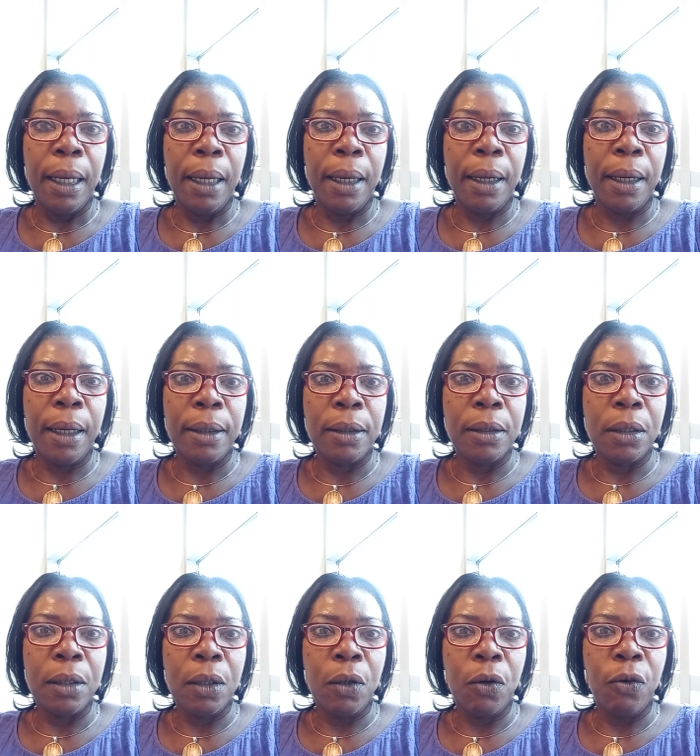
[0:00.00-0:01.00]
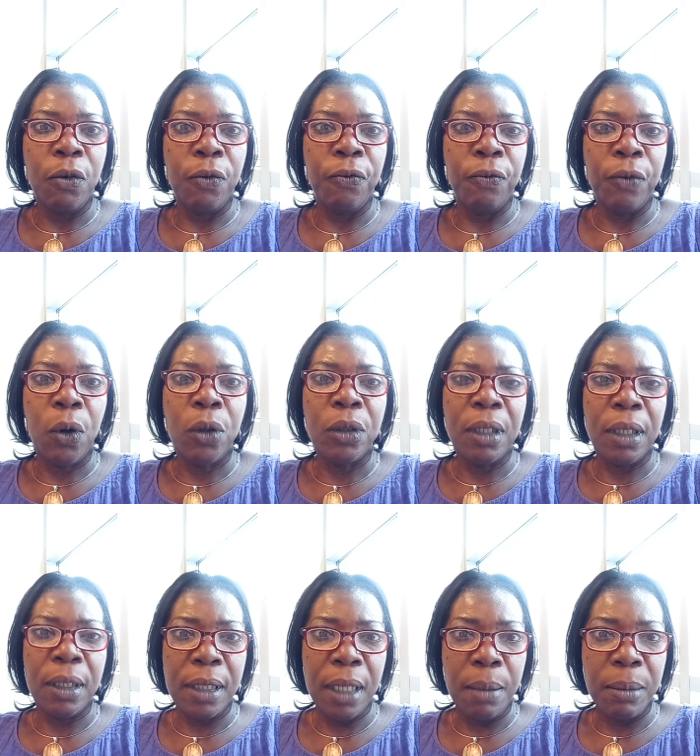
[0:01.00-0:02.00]
And so, under the
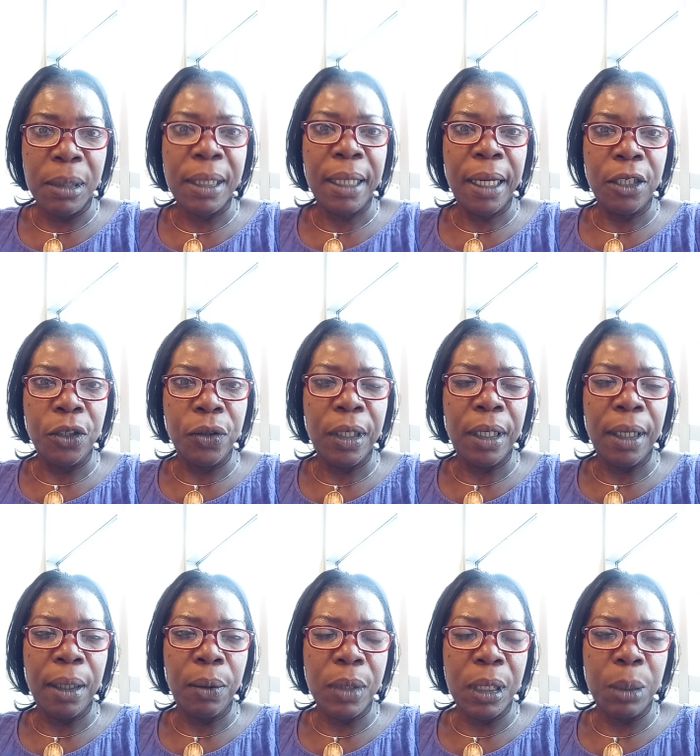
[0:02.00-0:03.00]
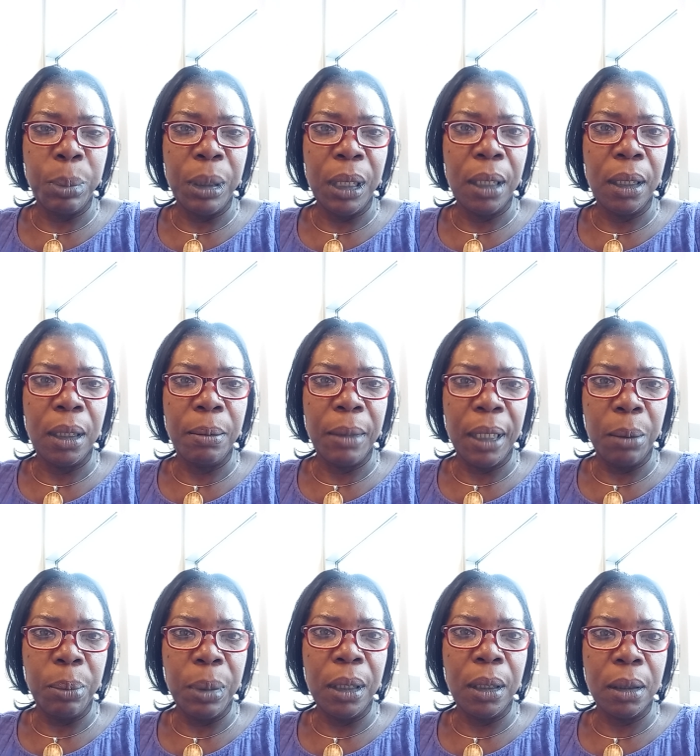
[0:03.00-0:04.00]
same statute that I was appealing my
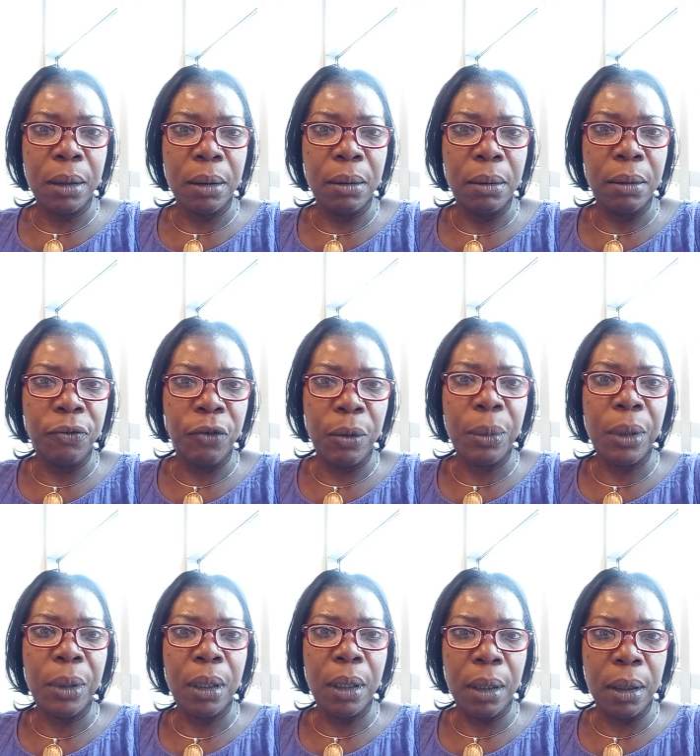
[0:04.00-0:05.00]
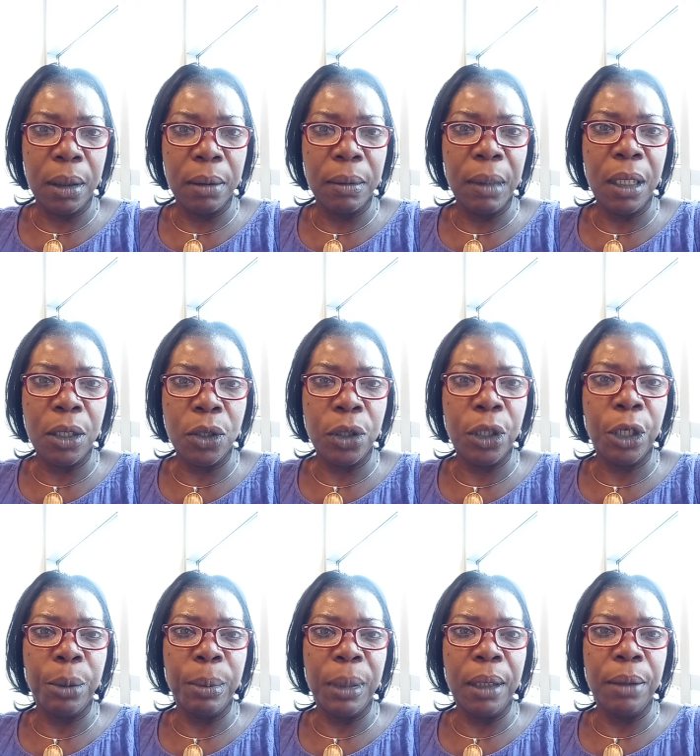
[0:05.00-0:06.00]
appeal, from the
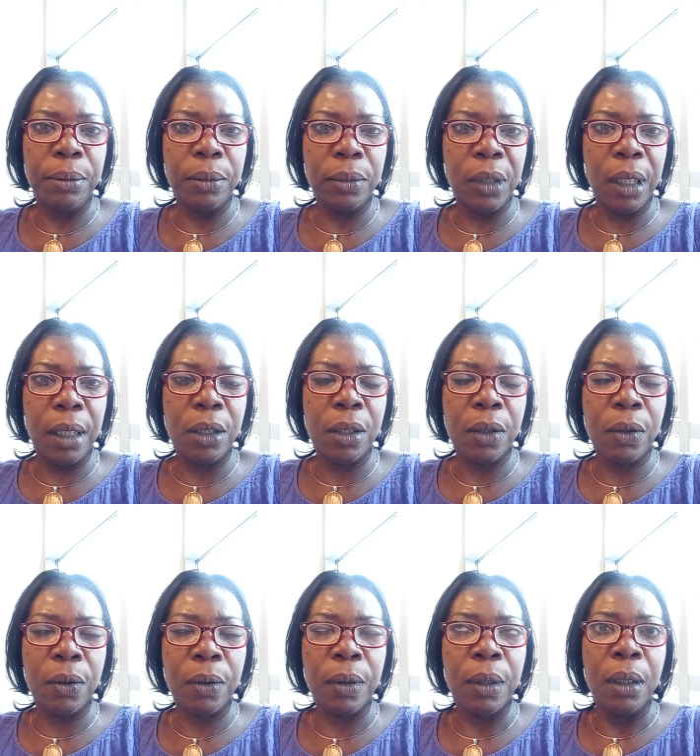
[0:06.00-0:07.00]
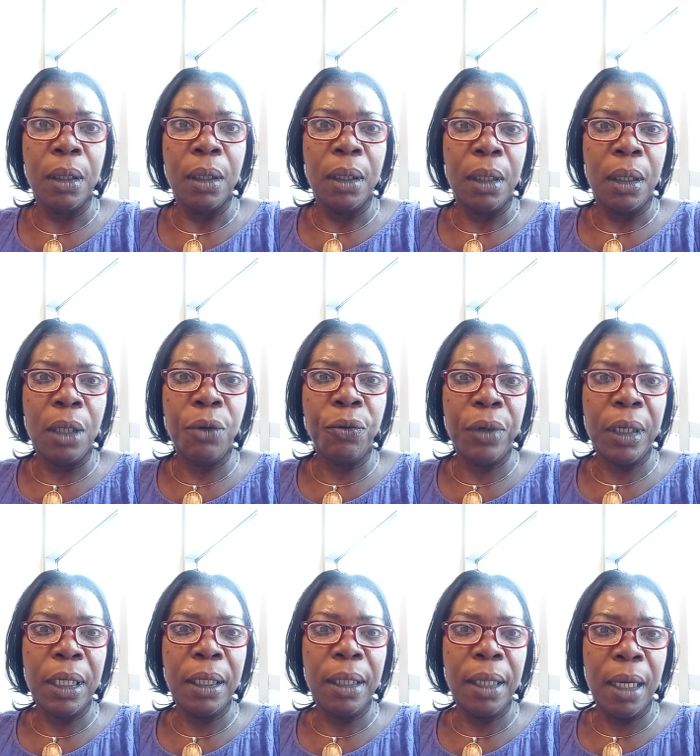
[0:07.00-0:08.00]
ACRB. Okay, so it
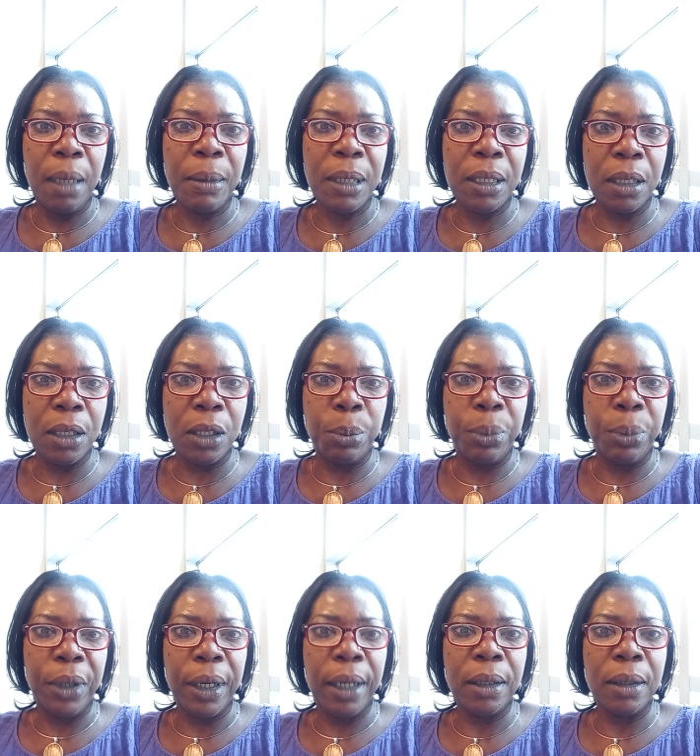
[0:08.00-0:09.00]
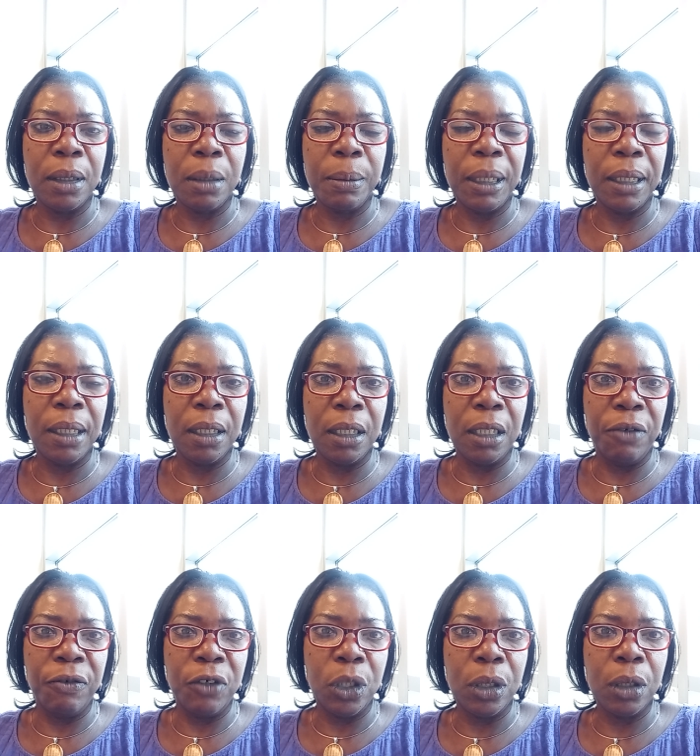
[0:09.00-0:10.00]
really came as a surprise to me that the
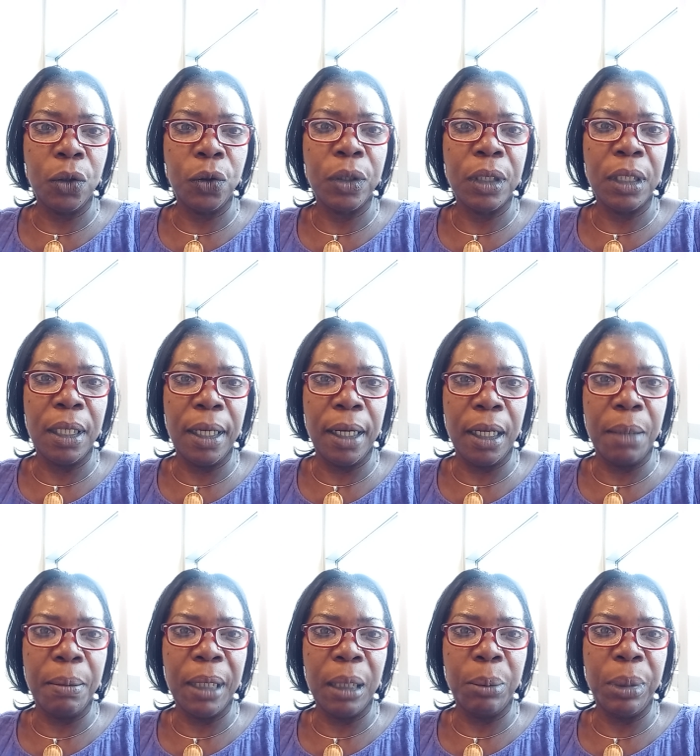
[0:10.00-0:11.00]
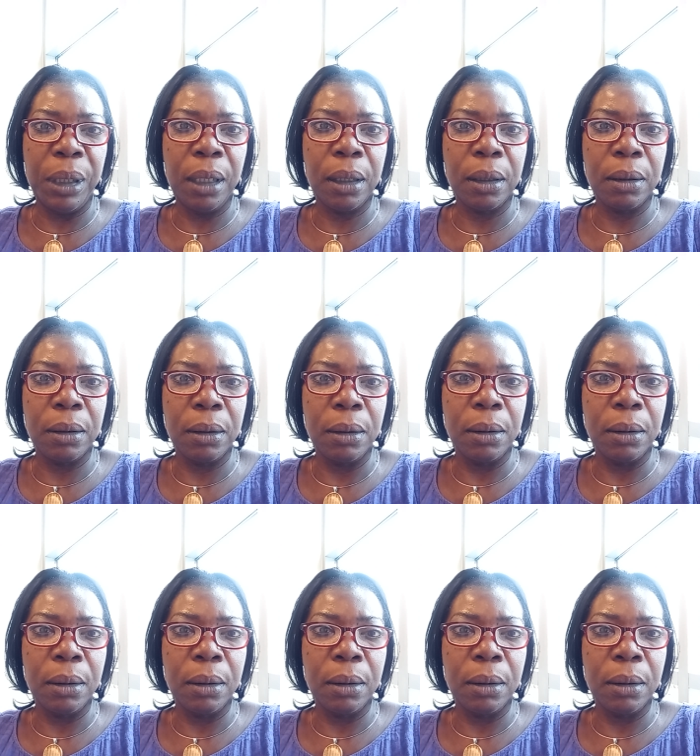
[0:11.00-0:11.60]
Divisional Court denied my appeal.